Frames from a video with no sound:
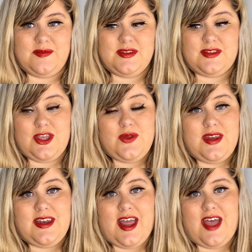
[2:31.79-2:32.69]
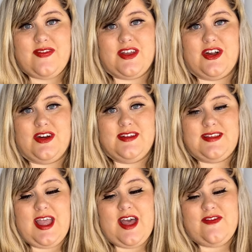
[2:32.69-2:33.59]
So you need to have the
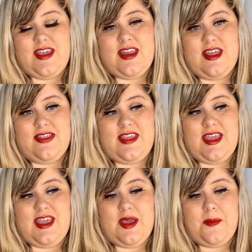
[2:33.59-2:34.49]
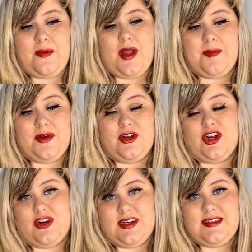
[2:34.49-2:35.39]
currency. Having the proper
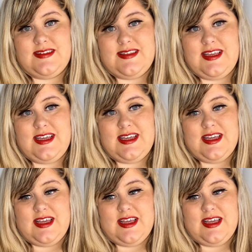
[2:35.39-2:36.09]
currency,